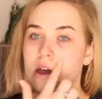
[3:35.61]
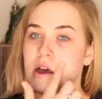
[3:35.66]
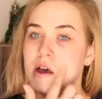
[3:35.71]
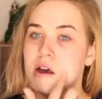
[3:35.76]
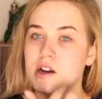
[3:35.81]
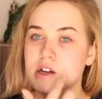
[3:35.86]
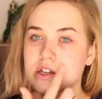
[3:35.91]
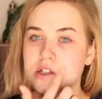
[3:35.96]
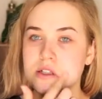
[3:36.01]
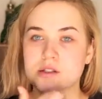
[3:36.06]

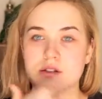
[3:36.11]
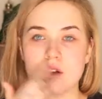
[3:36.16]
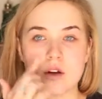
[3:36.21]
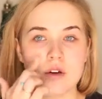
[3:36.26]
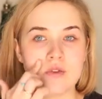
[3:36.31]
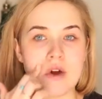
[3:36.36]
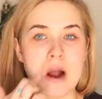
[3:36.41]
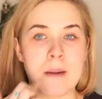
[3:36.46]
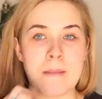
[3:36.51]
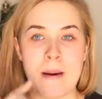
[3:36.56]
and just
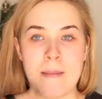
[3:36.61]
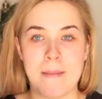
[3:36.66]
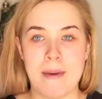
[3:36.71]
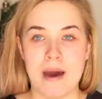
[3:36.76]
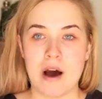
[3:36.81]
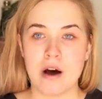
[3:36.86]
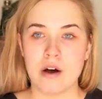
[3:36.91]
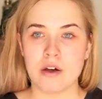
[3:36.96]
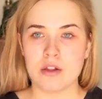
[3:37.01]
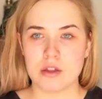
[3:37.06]
around my
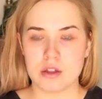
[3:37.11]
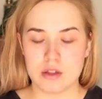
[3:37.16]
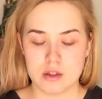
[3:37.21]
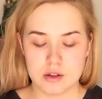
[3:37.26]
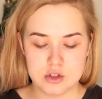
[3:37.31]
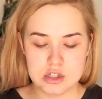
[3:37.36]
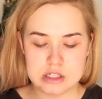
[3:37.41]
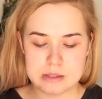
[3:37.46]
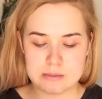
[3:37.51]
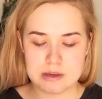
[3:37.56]

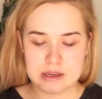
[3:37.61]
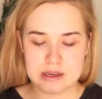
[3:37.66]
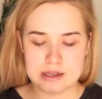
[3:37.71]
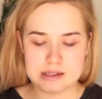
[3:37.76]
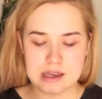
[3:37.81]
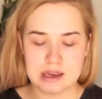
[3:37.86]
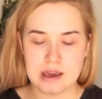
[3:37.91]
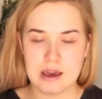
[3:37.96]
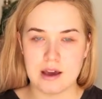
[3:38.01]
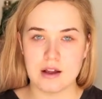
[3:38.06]
mouth, just
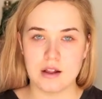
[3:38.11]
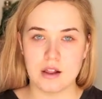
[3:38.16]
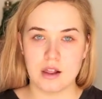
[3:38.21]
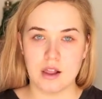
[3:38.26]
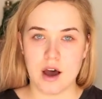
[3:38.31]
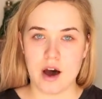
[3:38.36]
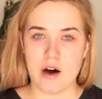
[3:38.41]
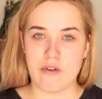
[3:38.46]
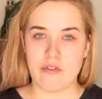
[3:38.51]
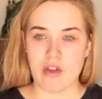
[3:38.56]
because I get
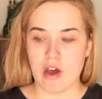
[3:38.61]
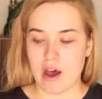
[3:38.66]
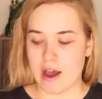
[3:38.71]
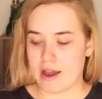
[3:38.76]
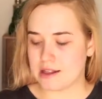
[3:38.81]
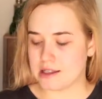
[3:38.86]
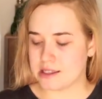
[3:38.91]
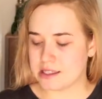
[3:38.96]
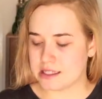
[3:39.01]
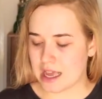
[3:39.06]
laugh
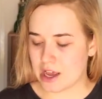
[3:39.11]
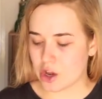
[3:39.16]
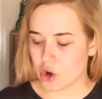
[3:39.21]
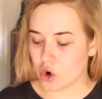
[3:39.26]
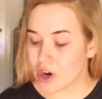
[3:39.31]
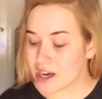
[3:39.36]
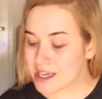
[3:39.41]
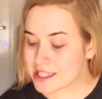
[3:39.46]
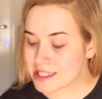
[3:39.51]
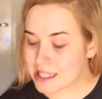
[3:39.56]
lines and
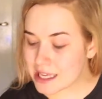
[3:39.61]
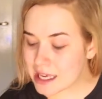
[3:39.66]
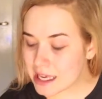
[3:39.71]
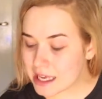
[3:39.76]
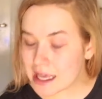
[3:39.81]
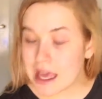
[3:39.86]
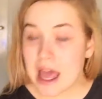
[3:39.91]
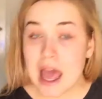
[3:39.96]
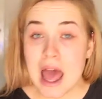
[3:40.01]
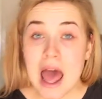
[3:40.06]

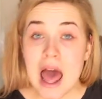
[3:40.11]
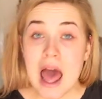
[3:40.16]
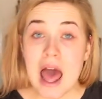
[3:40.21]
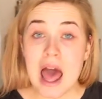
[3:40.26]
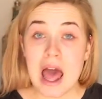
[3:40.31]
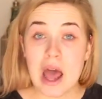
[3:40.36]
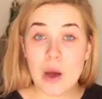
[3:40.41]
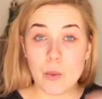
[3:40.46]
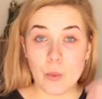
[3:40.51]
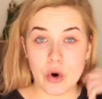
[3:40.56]
creasing
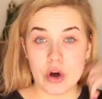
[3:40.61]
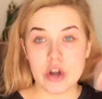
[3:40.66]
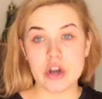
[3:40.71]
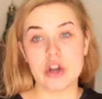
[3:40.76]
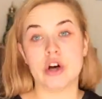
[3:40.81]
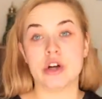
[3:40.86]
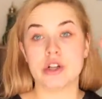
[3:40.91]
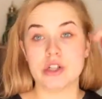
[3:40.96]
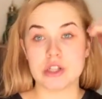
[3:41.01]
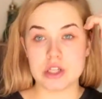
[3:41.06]
and
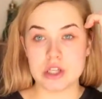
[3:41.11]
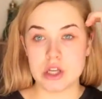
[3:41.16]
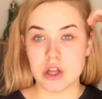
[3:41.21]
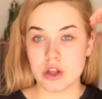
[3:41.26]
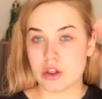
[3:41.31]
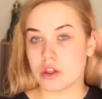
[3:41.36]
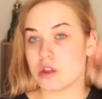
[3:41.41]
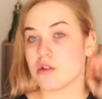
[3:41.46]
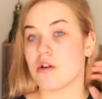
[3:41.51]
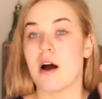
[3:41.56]
whatnot
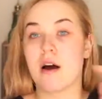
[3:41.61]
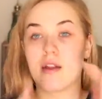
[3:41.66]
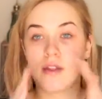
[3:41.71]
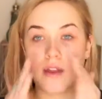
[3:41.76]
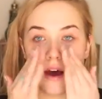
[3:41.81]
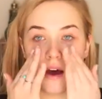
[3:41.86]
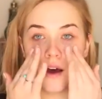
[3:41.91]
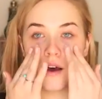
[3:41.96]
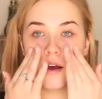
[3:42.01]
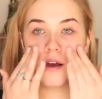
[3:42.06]
throughout
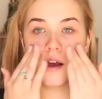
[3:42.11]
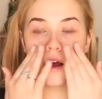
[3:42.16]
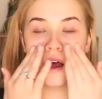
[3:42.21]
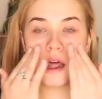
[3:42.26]
there.